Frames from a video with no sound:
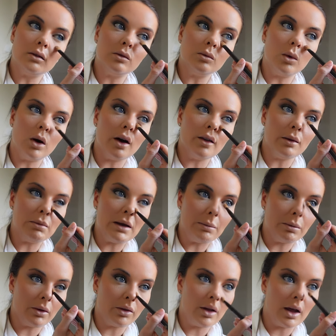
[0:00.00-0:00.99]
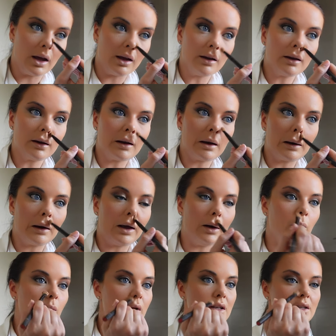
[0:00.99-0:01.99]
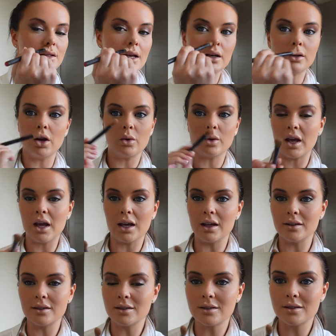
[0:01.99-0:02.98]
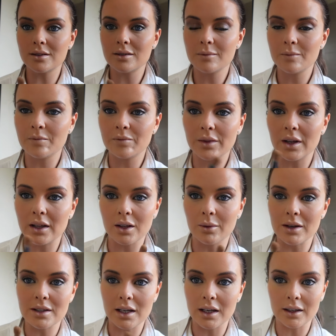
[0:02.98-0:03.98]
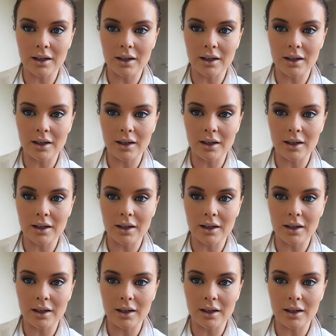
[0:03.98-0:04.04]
what other people think, like we said no kids at the wedding,